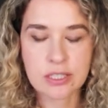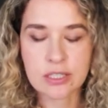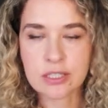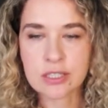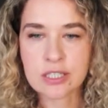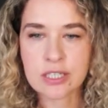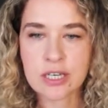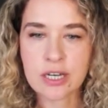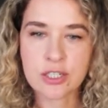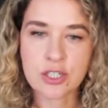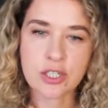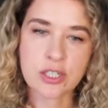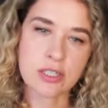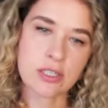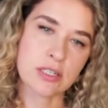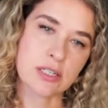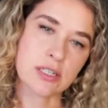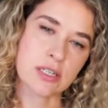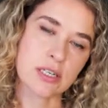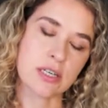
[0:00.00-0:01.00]
touches
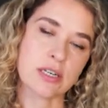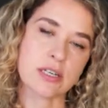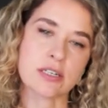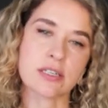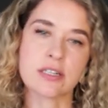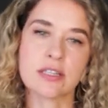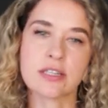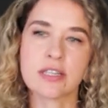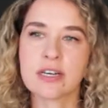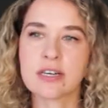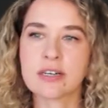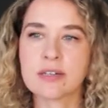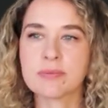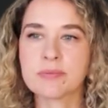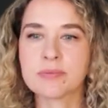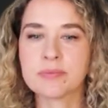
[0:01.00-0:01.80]
here and there.